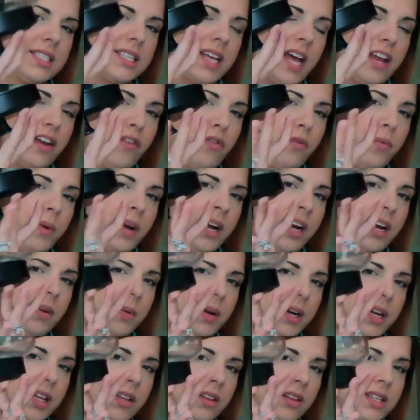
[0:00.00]
kind of weird
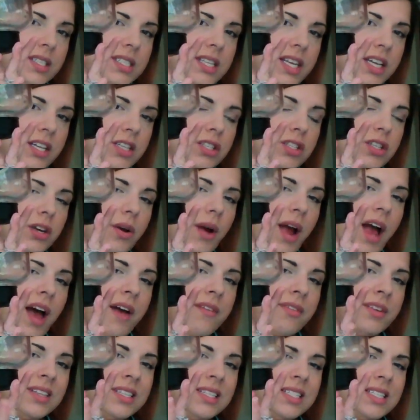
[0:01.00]
what it looks like so you're
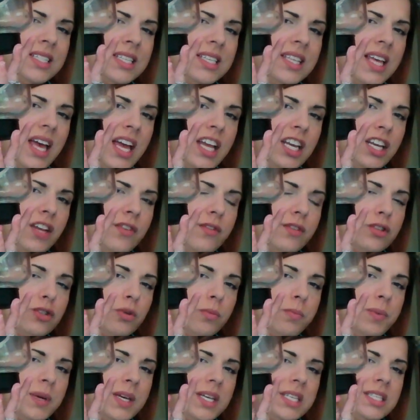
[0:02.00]
having to see the
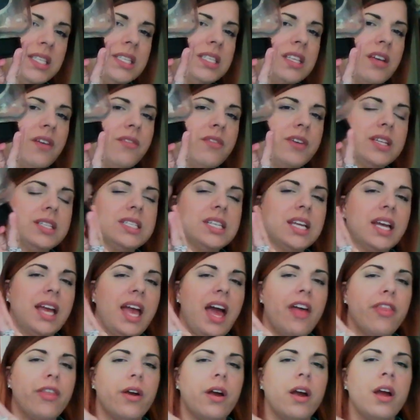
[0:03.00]
individual pieces of it
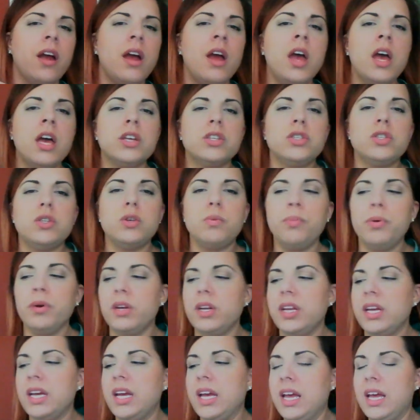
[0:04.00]
together to
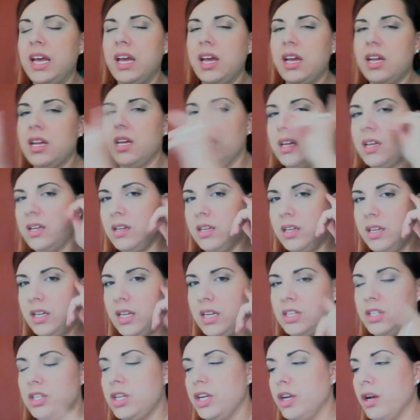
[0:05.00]
put it
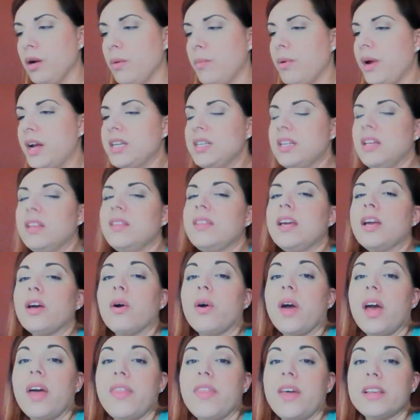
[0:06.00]
into your brain to think
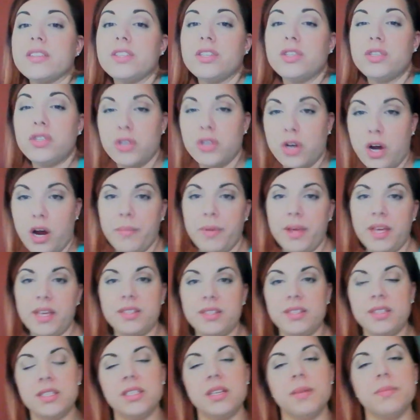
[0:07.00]
okay that's a jar
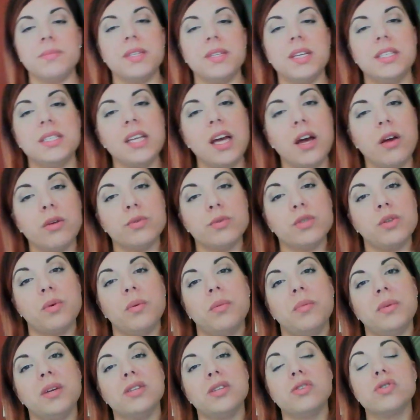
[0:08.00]
because it's upside down so
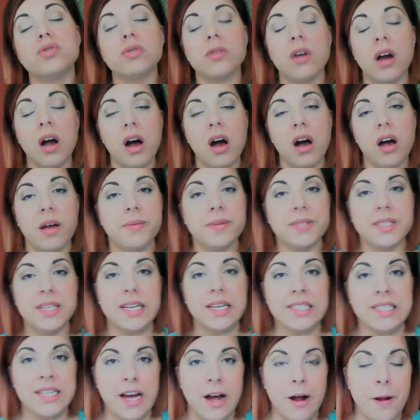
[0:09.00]
when we draw
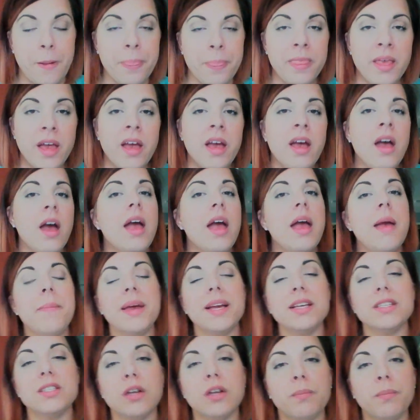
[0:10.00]
upside down it
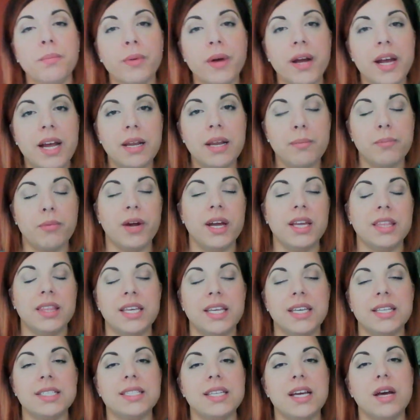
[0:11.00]
makes our brain break
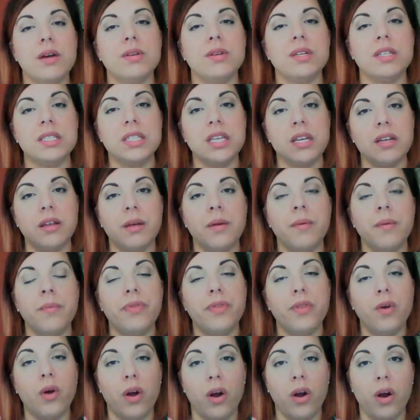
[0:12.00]
things down into
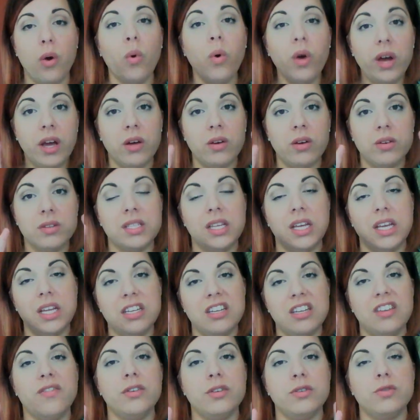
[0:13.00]
our oils the
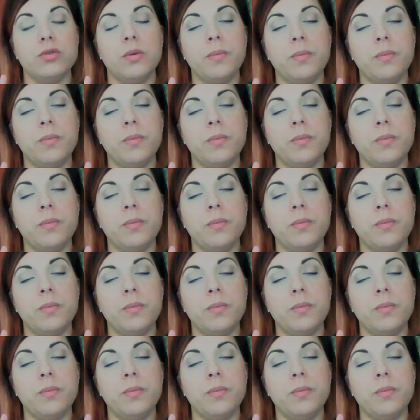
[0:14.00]
individual